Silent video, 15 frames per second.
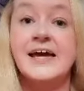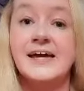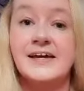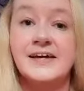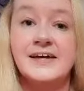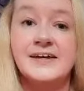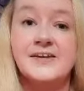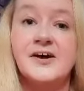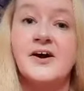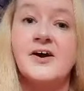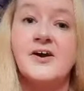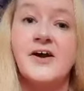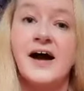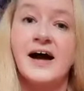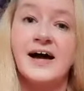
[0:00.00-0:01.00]
in
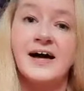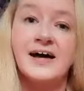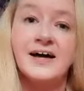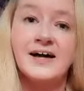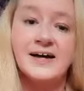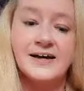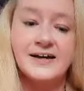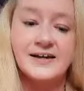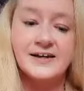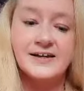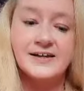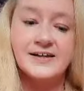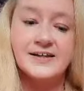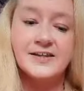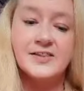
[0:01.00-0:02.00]
our
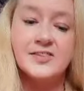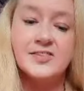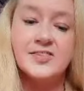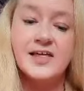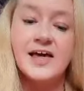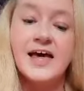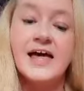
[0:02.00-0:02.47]
hands.